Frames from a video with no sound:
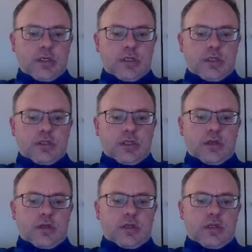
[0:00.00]

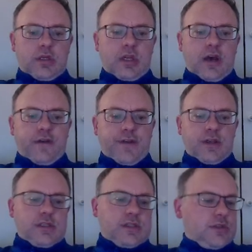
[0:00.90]
So yeah, I think
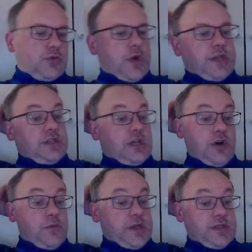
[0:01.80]
this is the way to
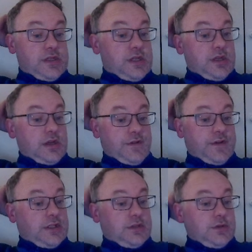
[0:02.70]
go. Basically, I
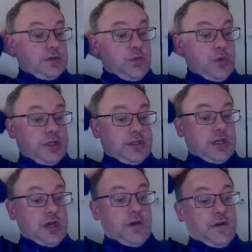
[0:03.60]
think this is the way to
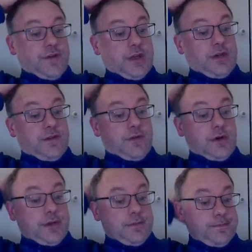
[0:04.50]
go, and I think he's
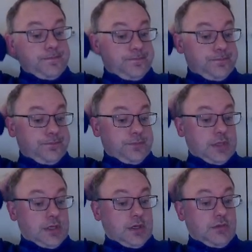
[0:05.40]
fine.
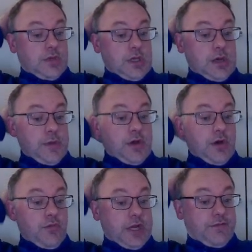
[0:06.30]
Like
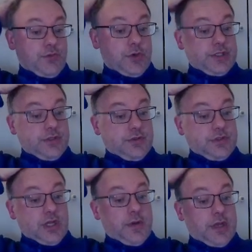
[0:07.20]
rook f1 is too
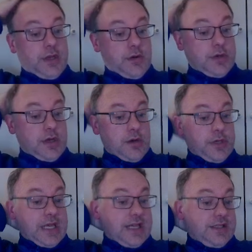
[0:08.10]
slow here. I would
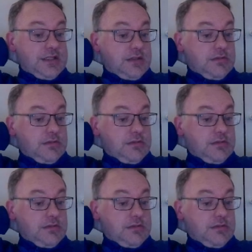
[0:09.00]
guess.